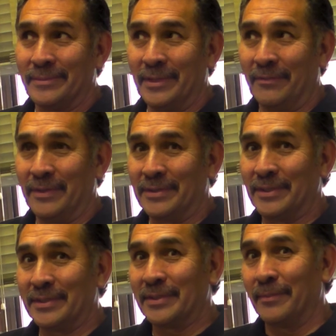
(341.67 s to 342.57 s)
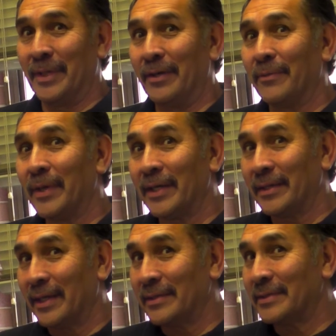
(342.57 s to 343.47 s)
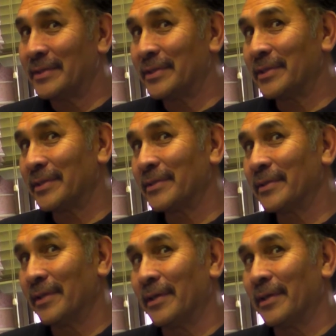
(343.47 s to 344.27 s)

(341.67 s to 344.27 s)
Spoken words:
if it's just a male making that decision,